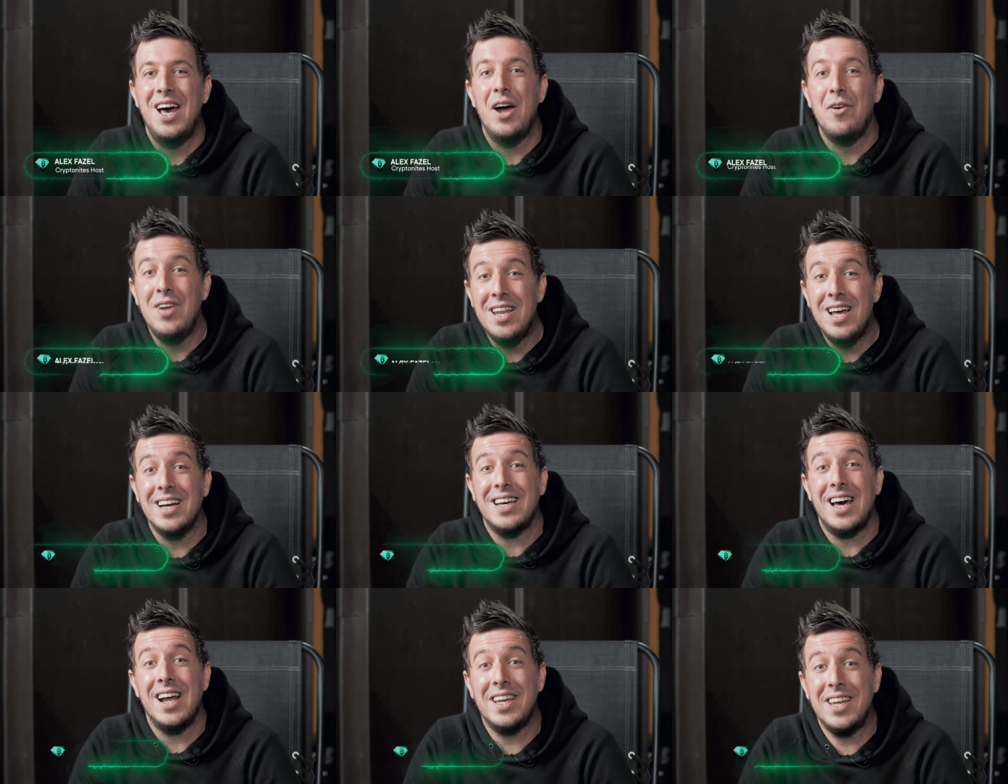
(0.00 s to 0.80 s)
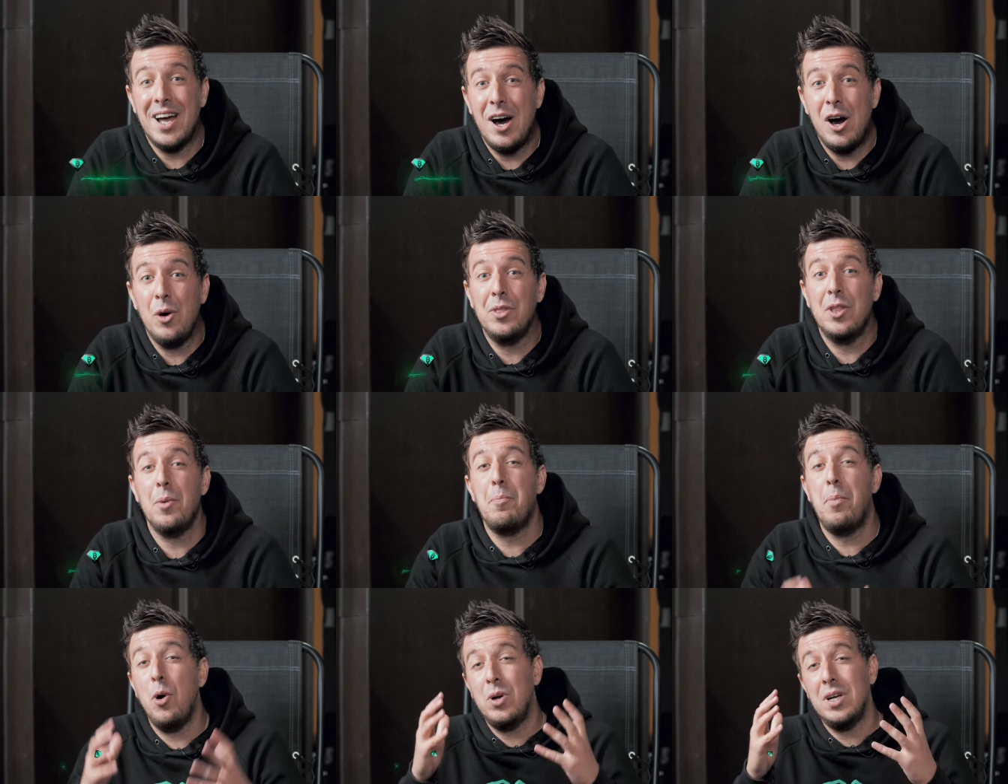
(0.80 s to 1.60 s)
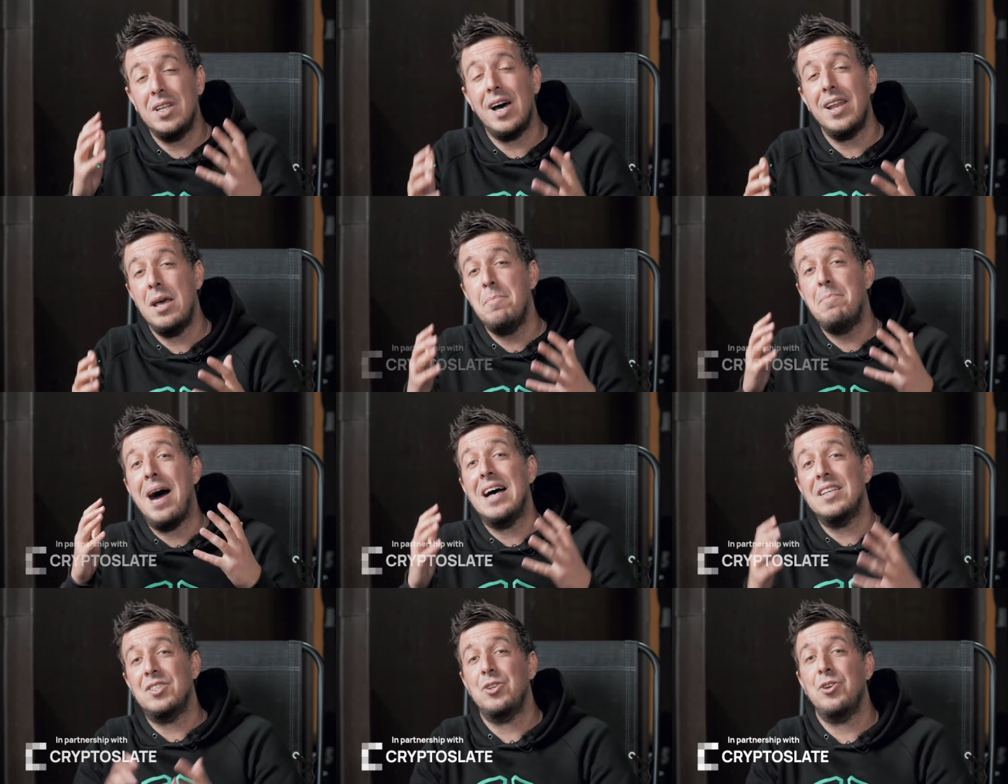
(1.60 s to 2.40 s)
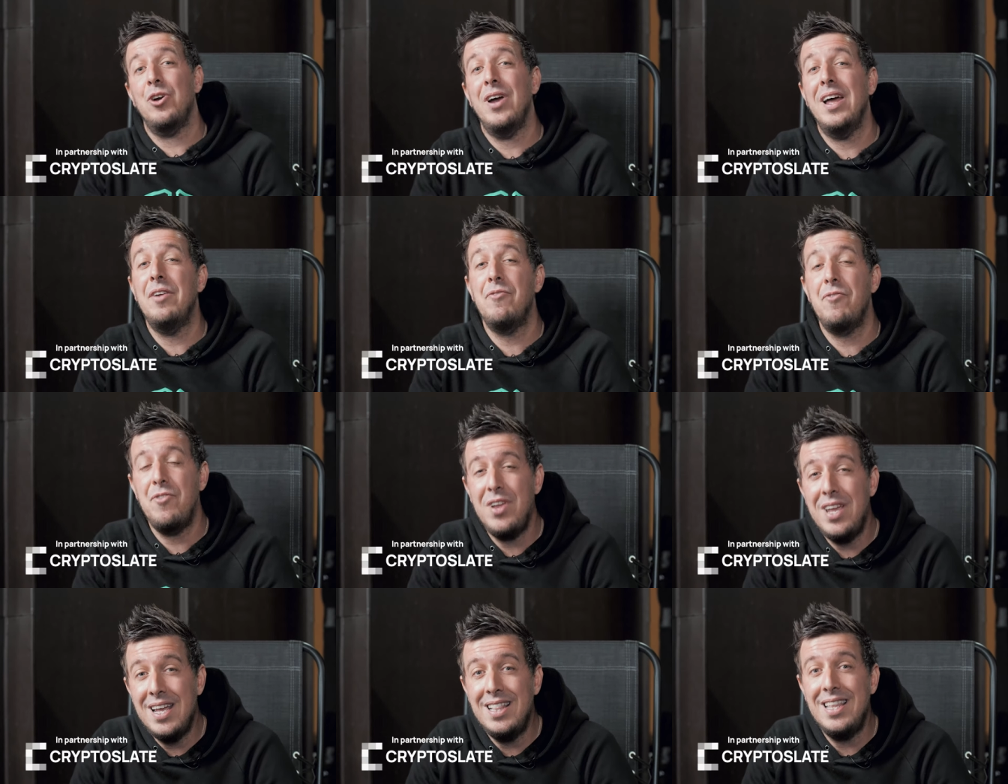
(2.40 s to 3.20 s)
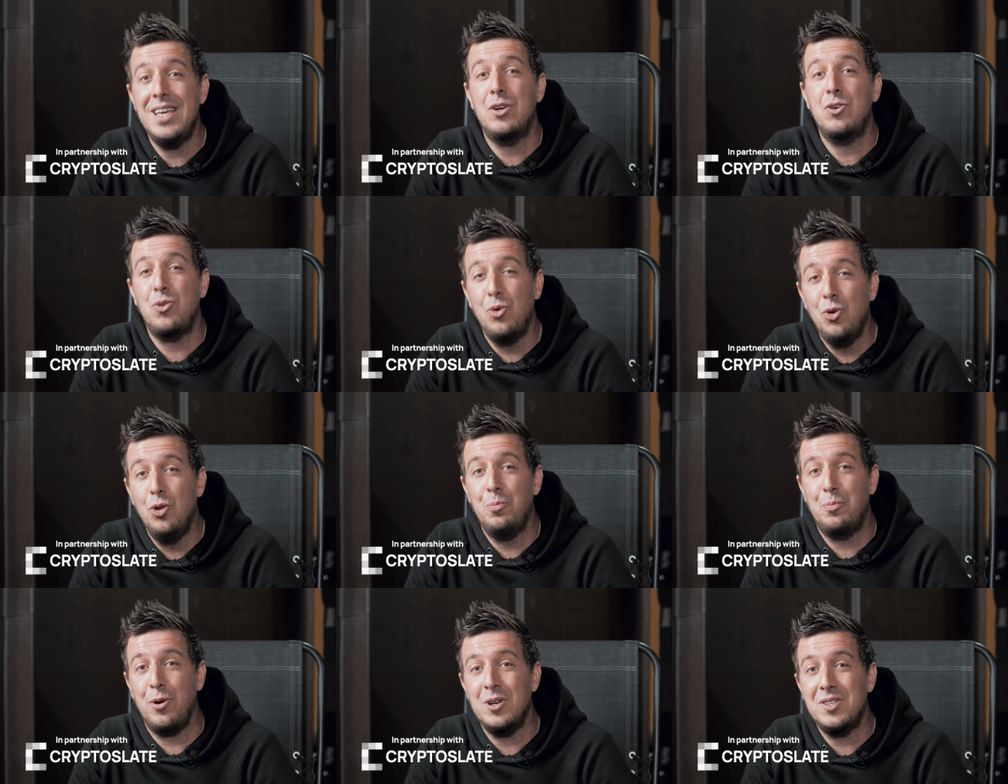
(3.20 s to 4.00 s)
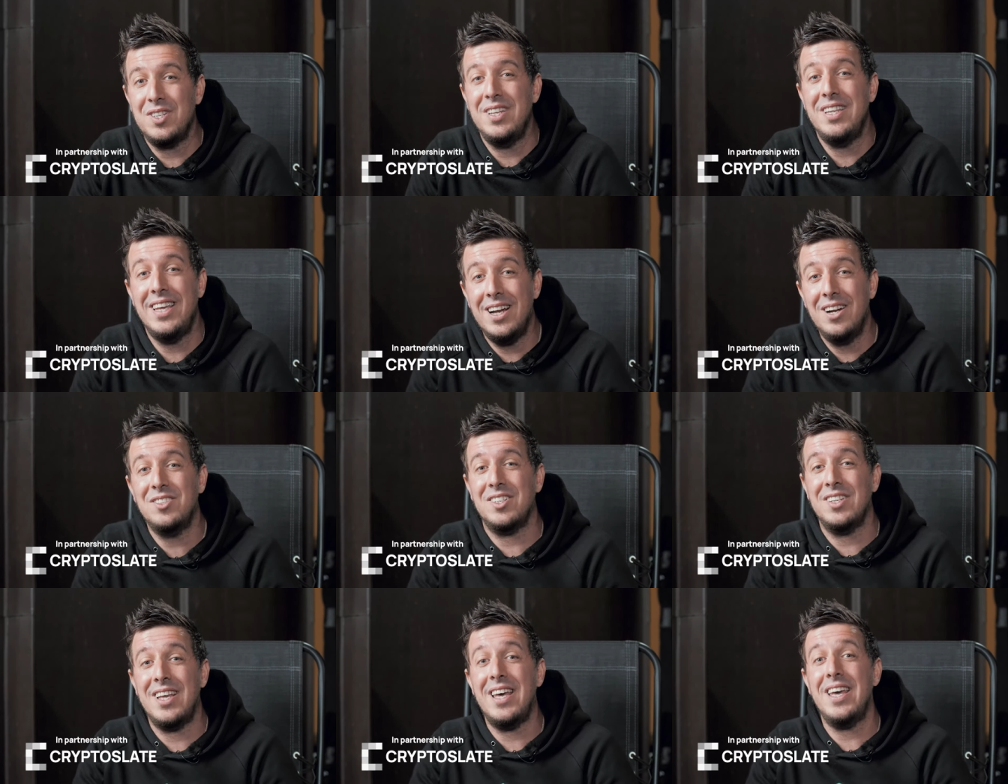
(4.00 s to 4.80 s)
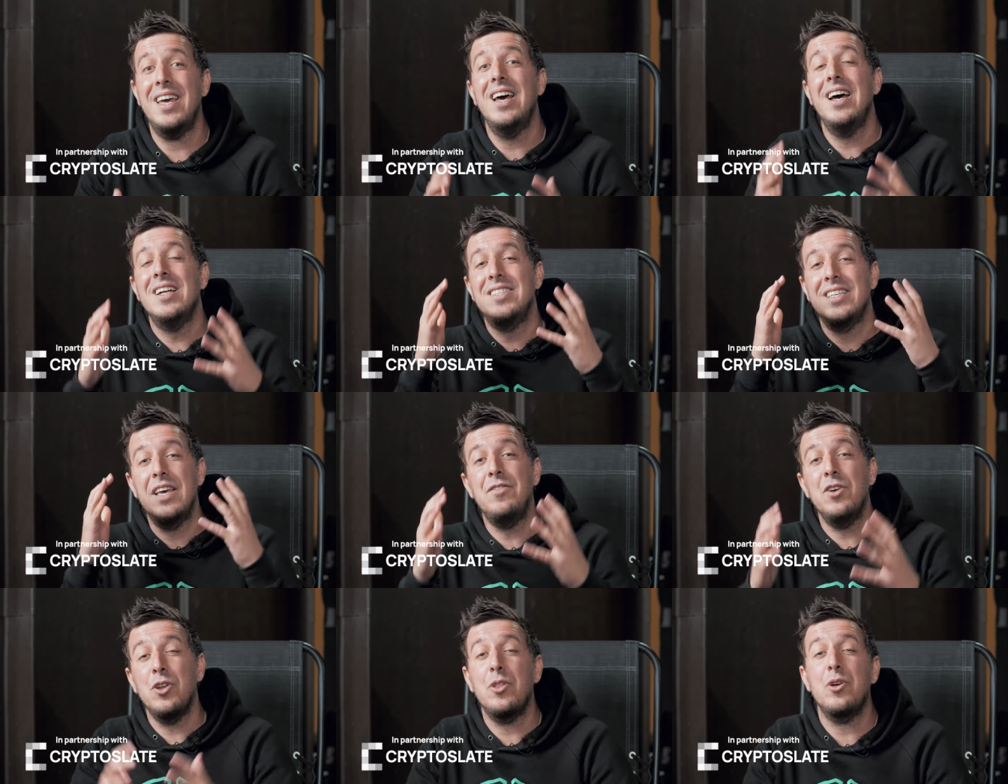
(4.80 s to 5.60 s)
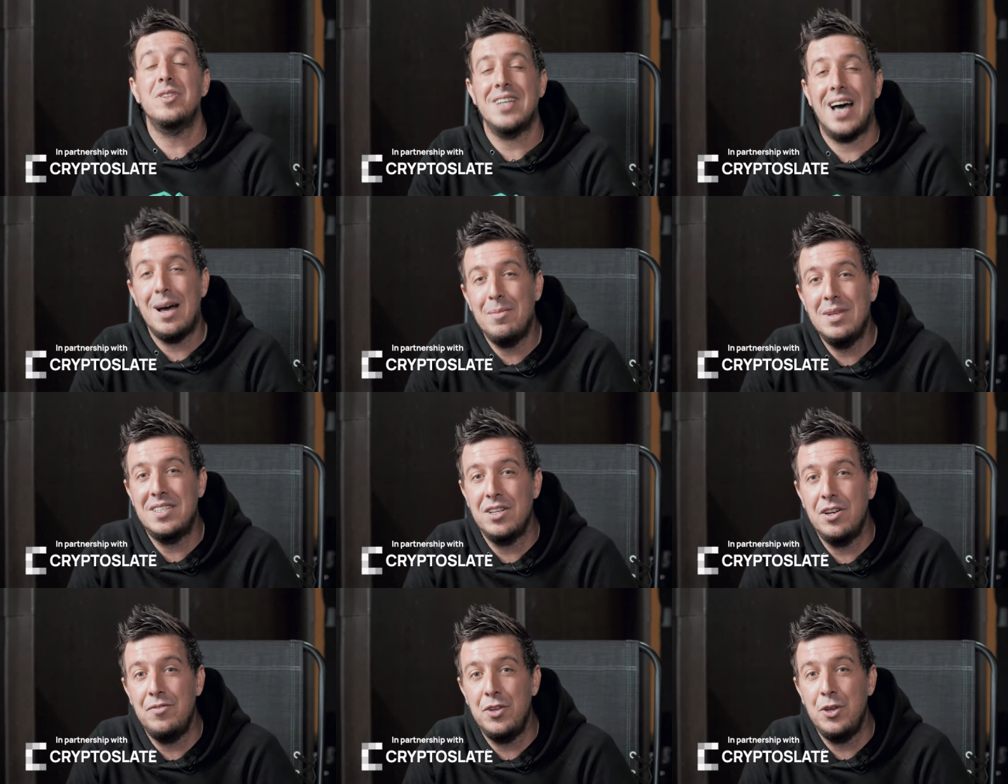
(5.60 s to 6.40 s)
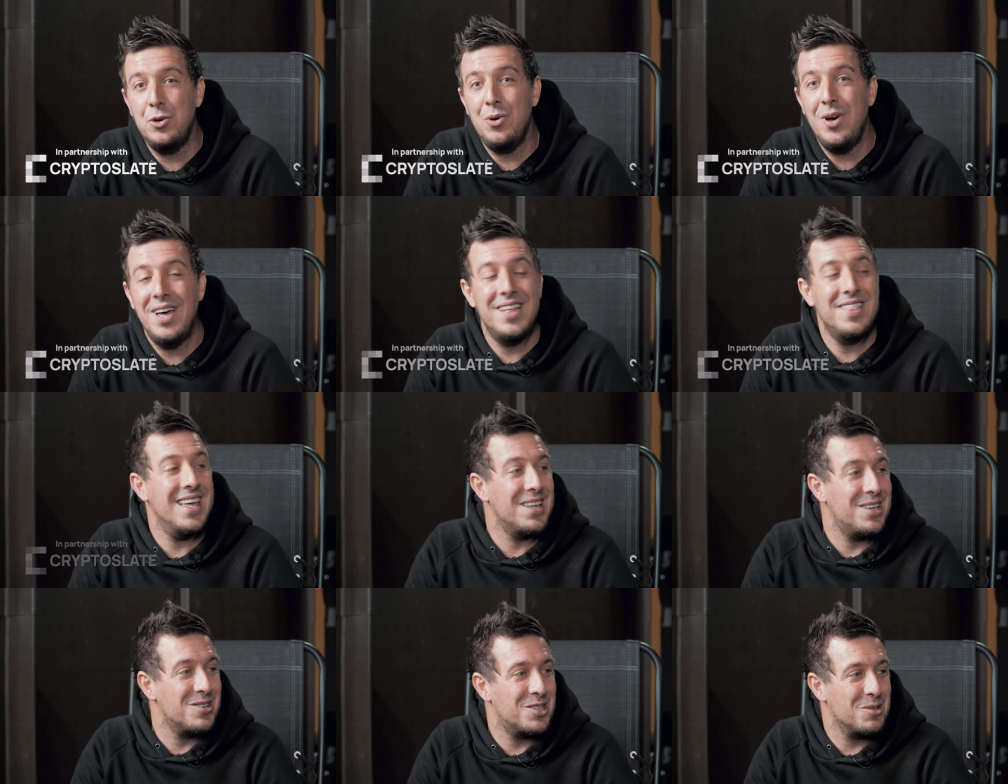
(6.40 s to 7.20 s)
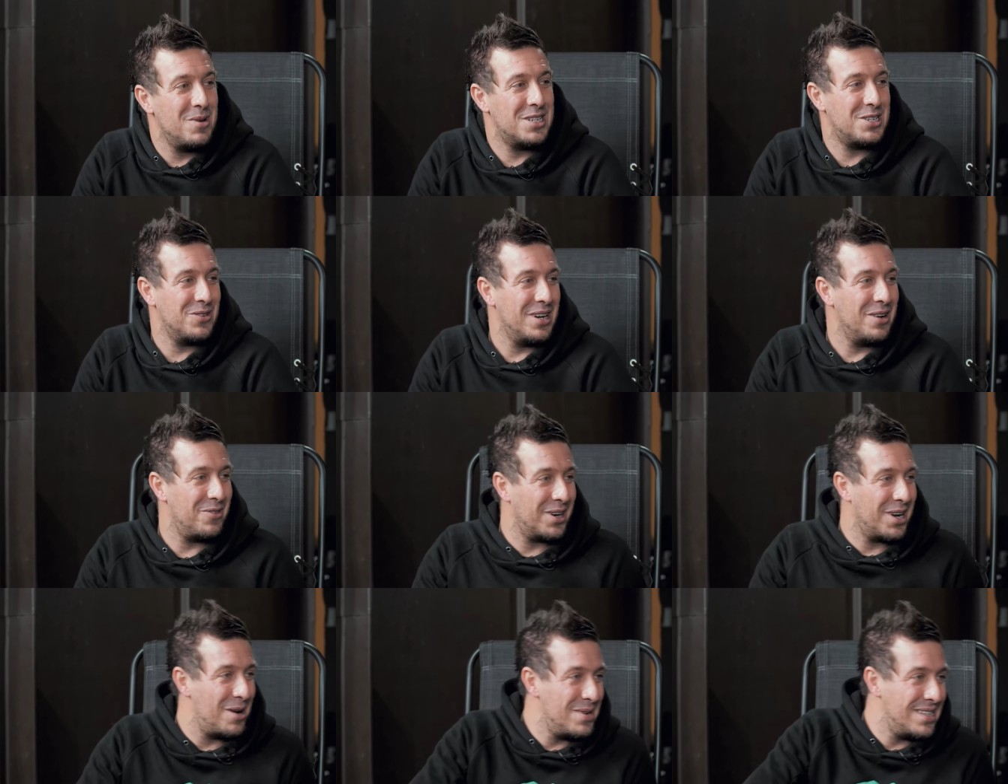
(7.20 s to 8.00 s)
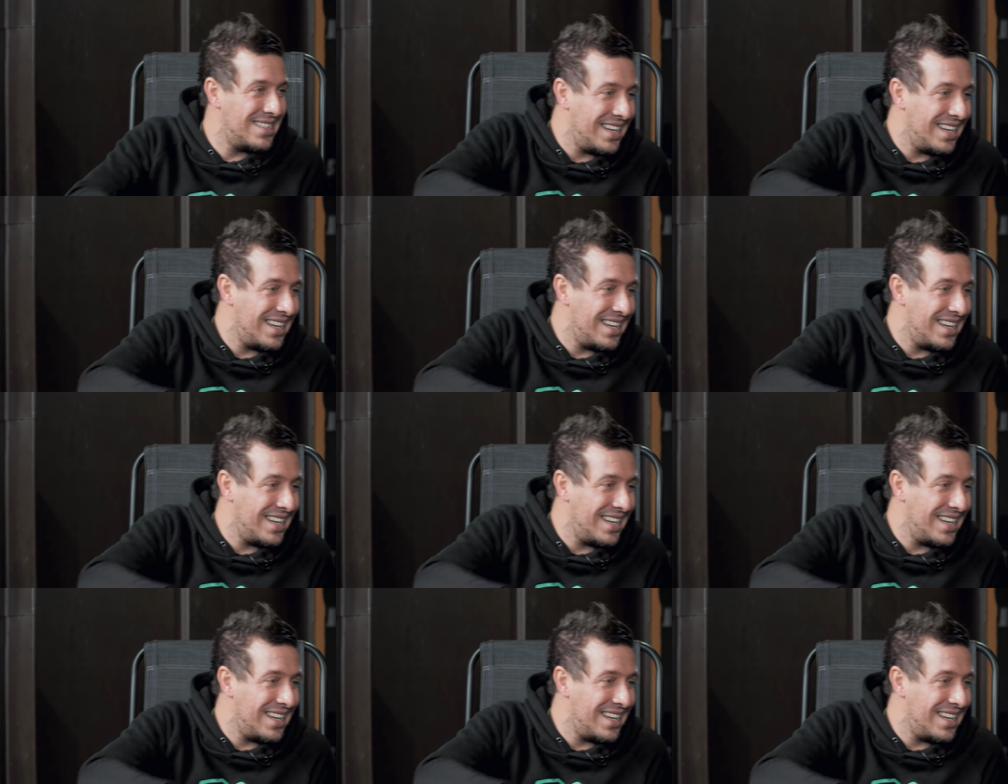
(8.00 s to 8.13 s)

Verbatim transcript: Irina Karakao, the Polkadot ambassador and really cool person here today to give you another timeless interview. Thank you so much, Irina, for coming